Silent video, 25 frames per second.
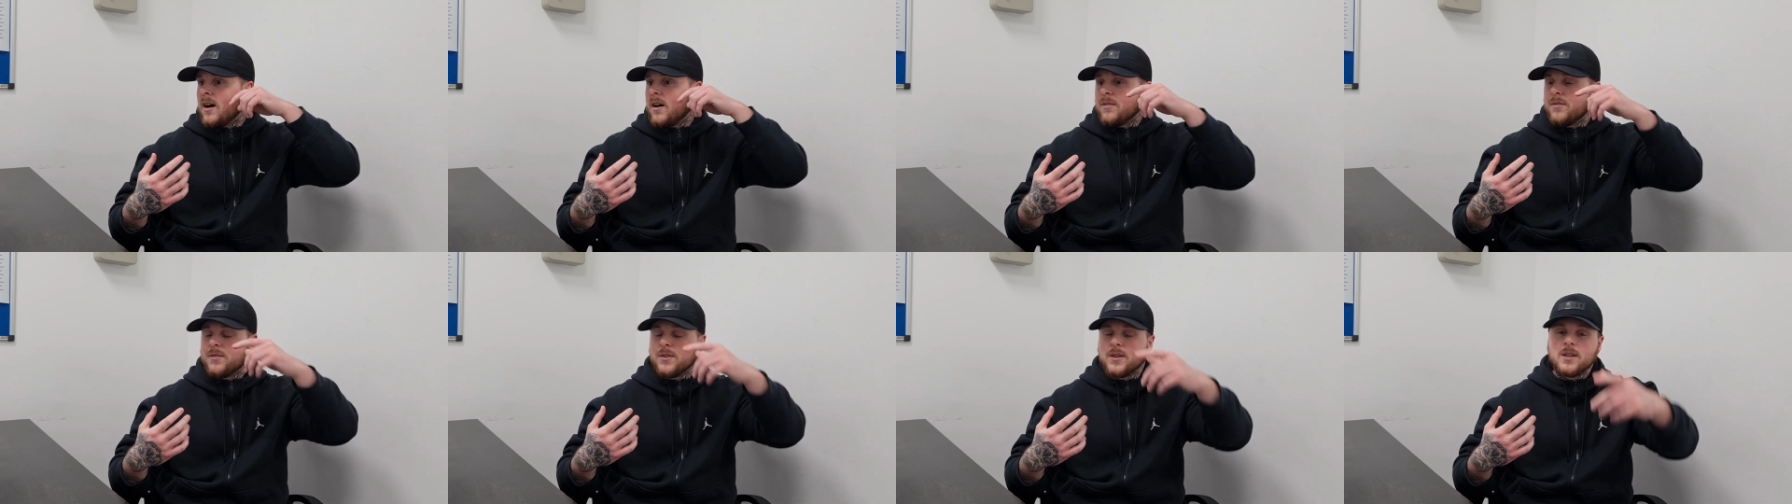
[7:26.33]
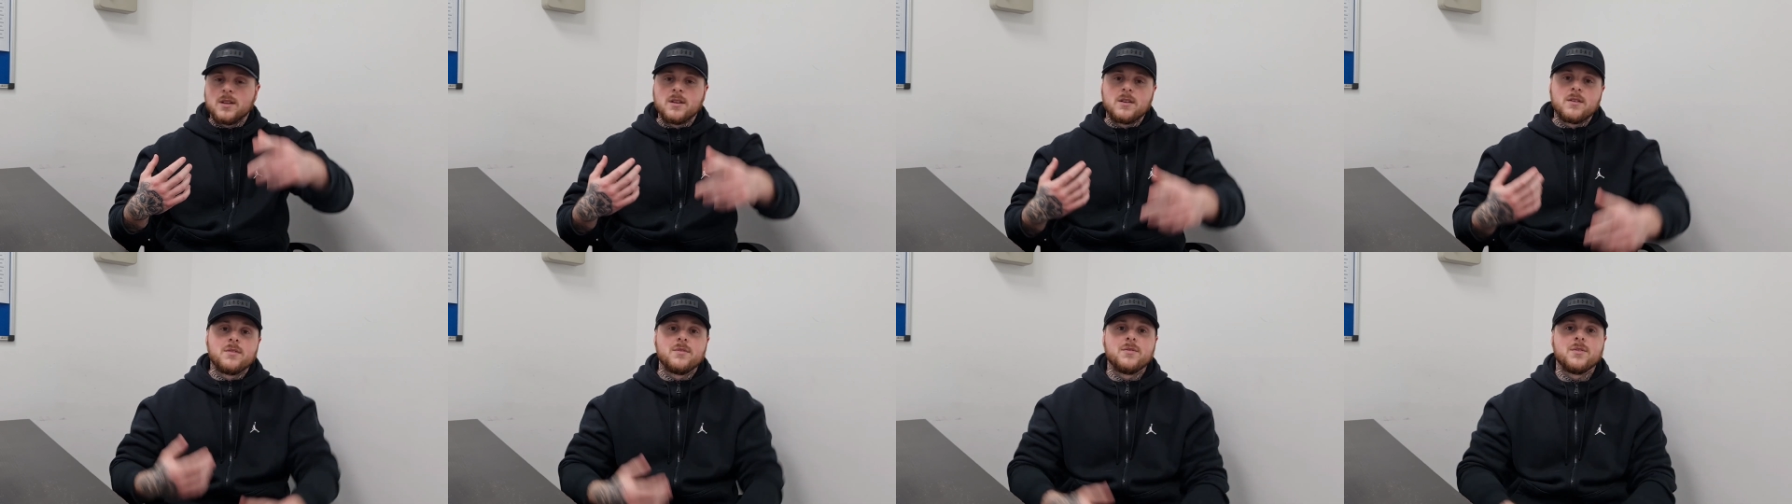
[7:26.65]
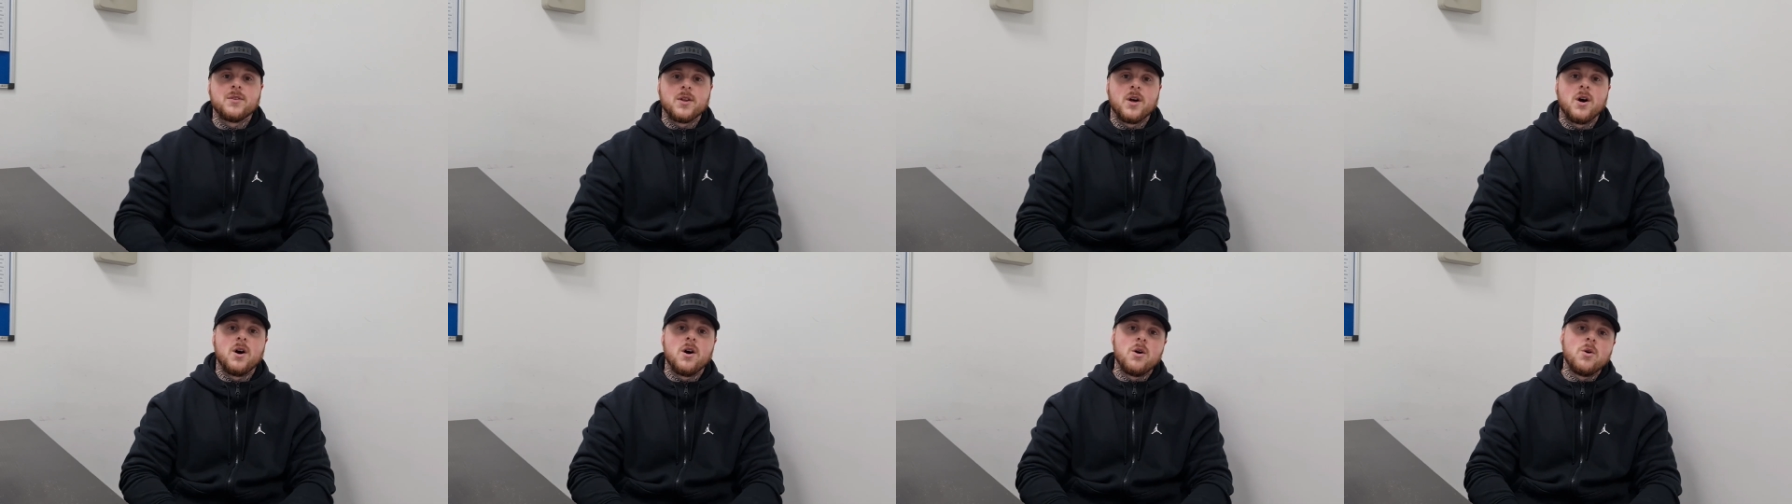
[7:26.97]
I think
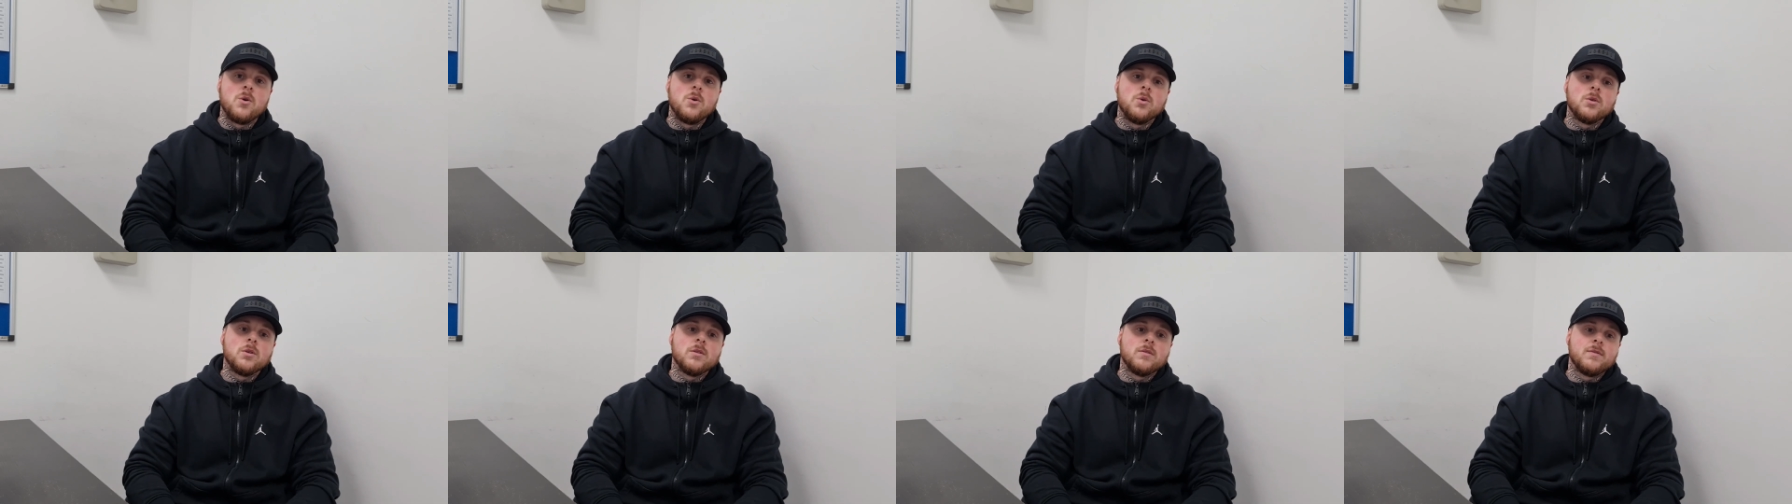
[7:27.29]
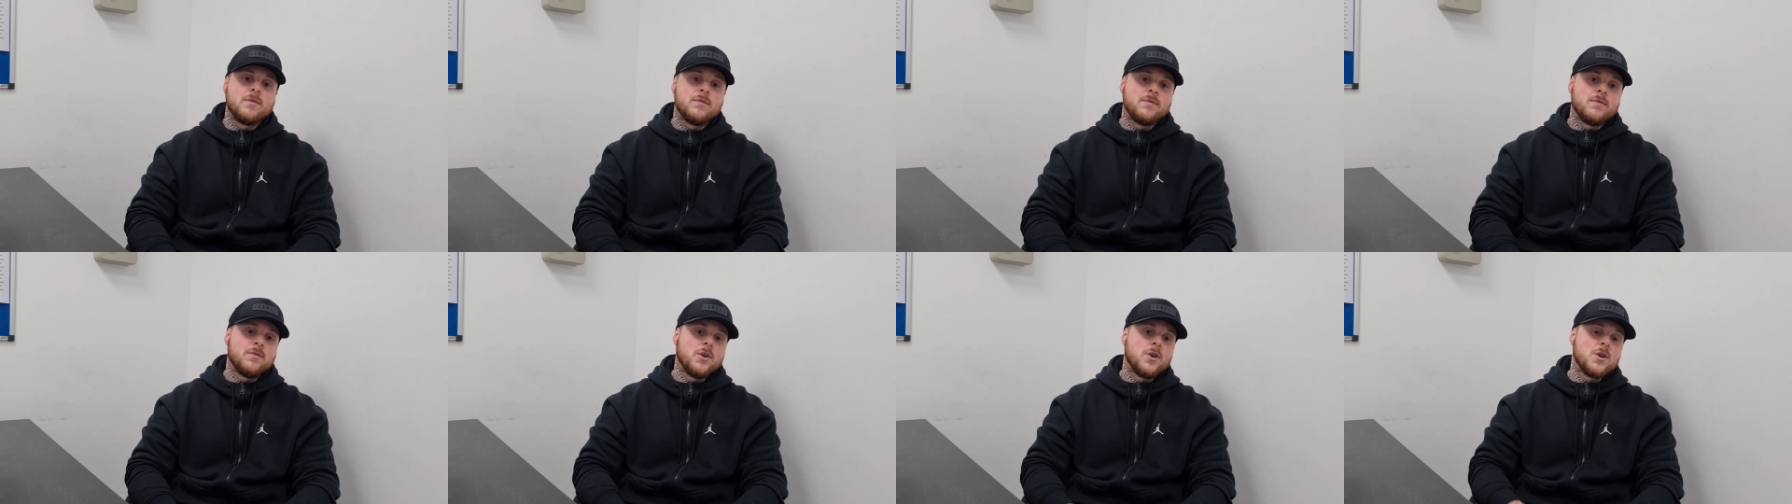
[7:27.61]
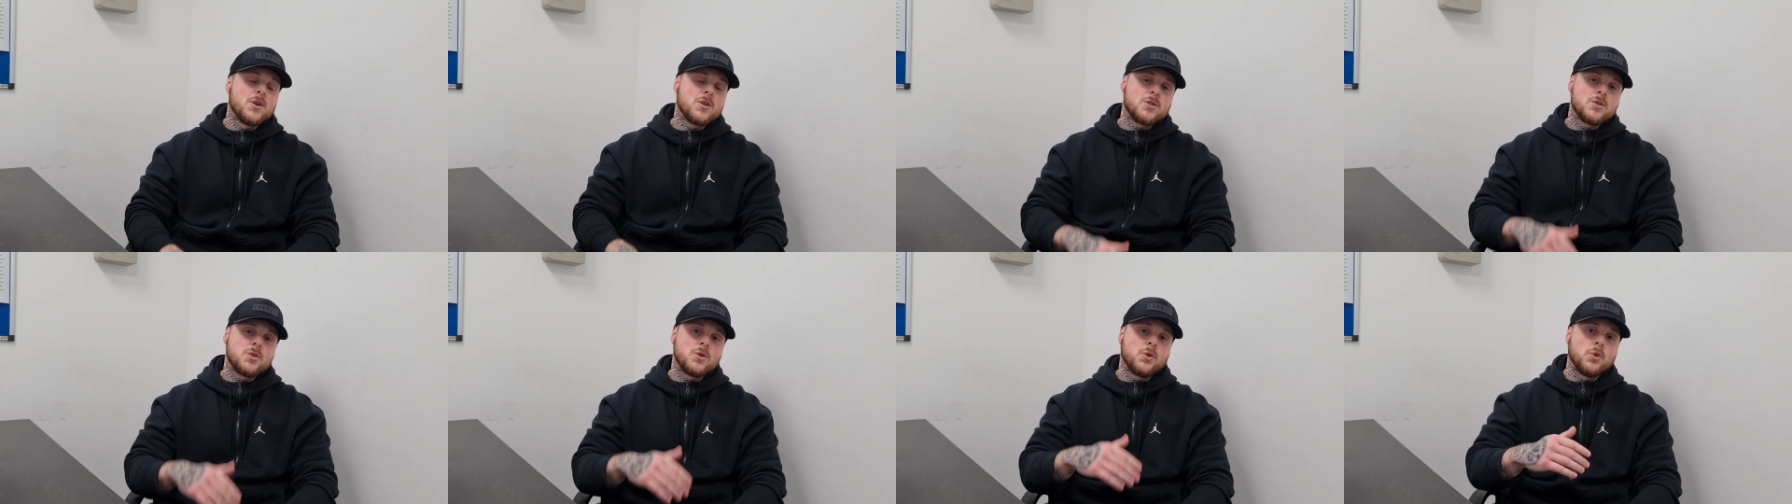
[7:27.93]
for the whole
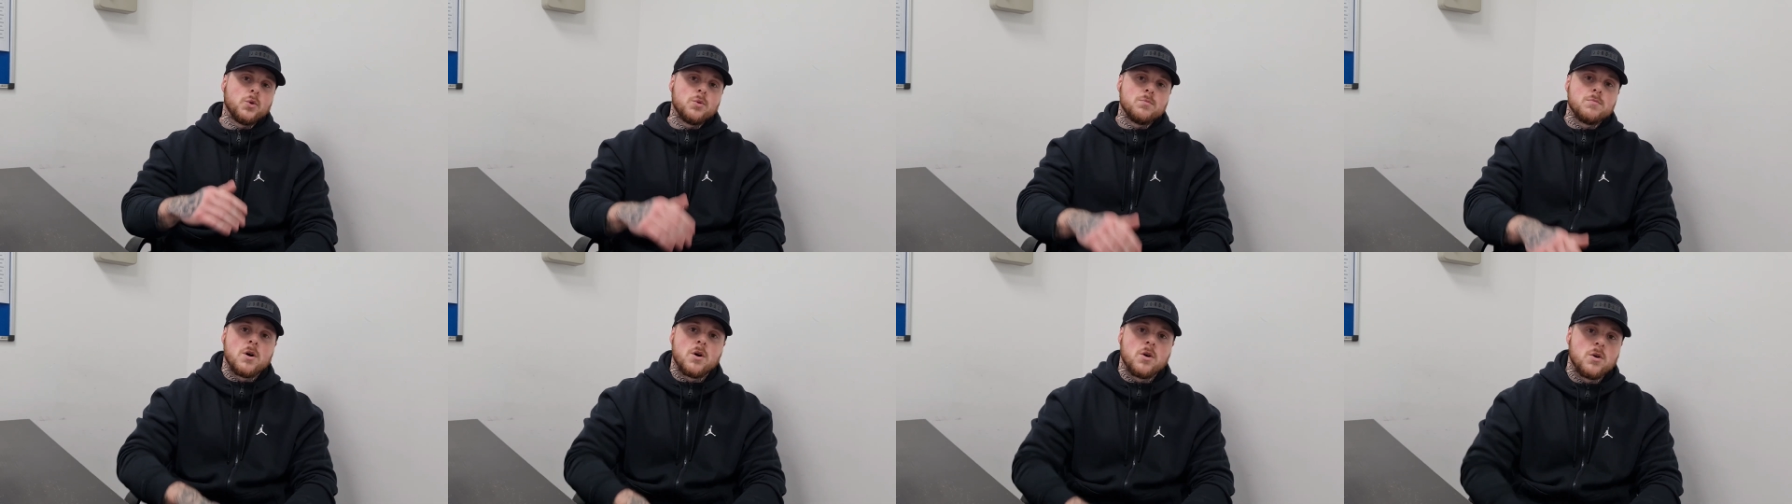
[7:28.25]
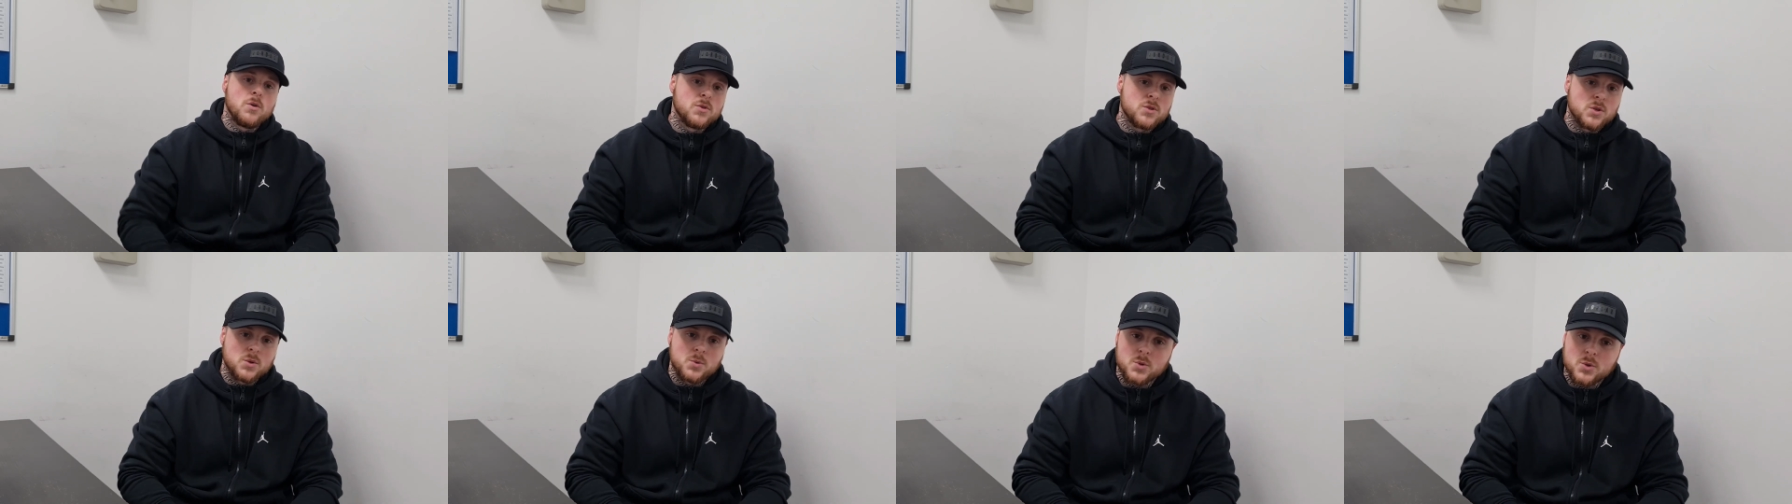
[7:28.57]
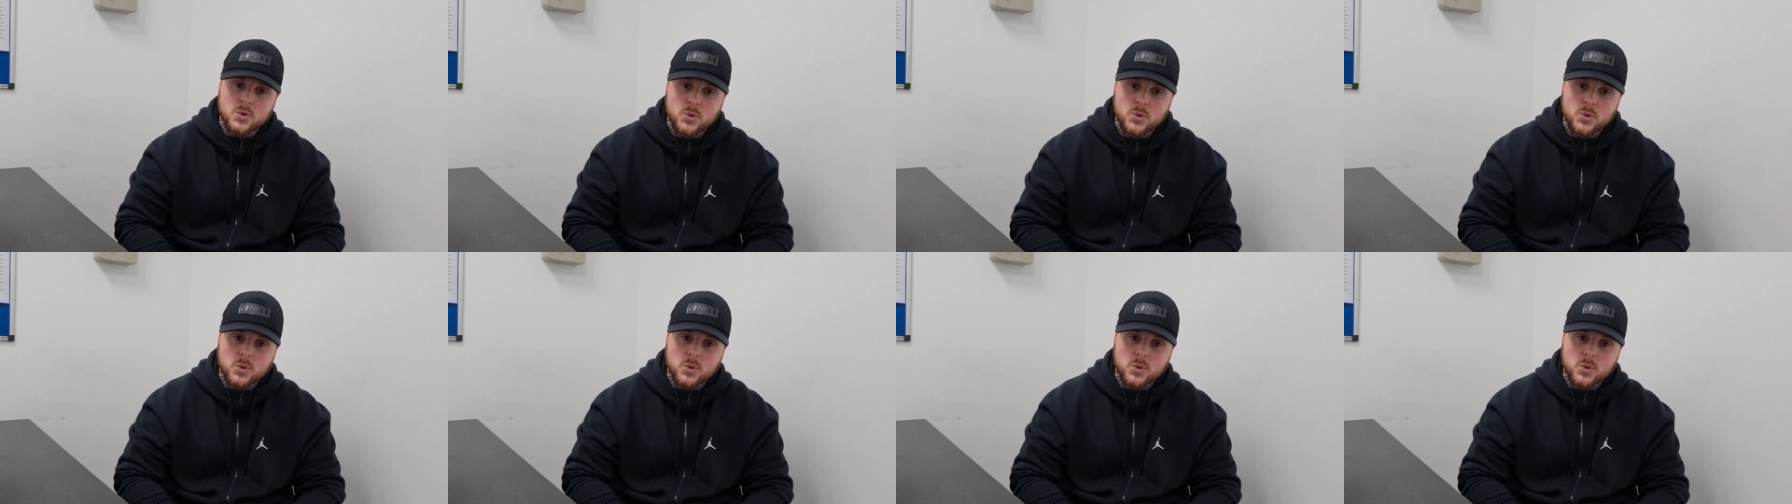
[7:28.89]
first two miles,